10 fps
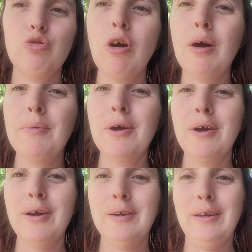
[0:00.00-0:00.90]
the drama
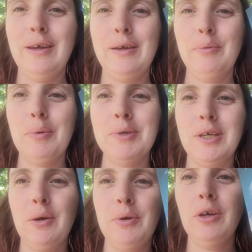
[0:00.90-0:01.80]
and like what
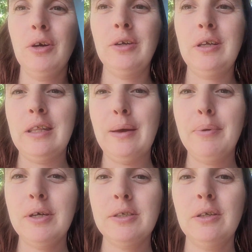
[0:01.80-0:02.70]
was going on in their
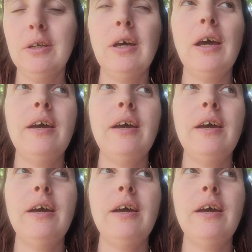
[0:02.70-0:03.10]
personal